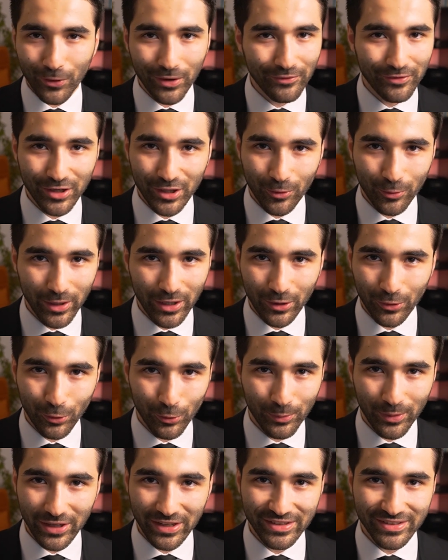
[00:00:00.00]
even a quick
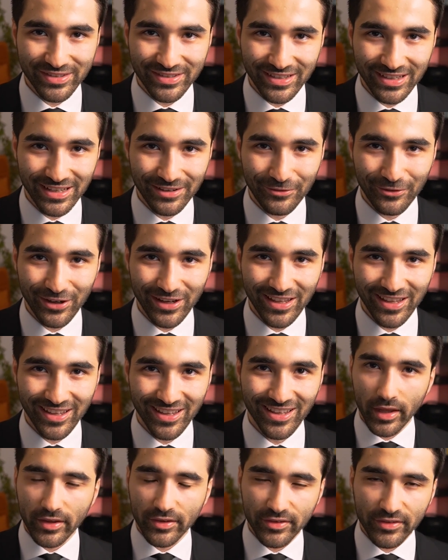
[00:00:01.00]
Uber Eats delivery.
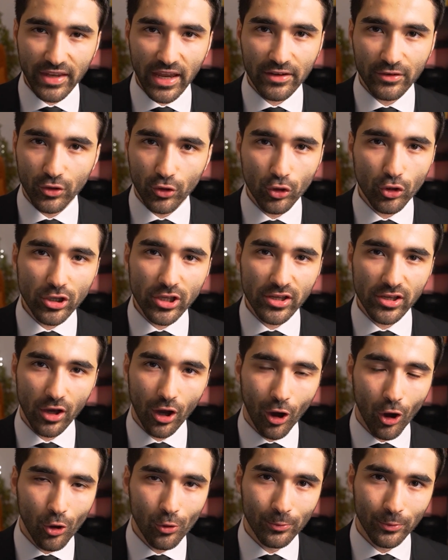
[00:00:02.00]
Instead, cooking at
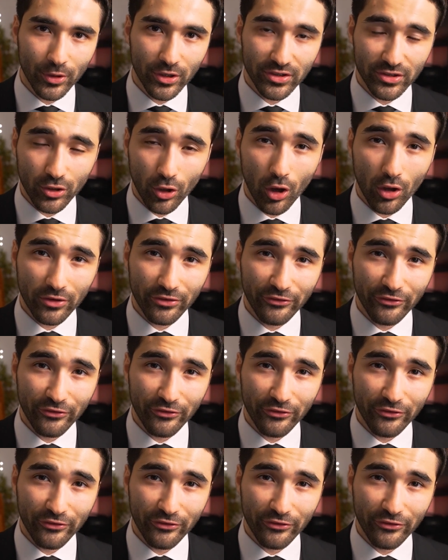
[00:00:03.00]
home could cost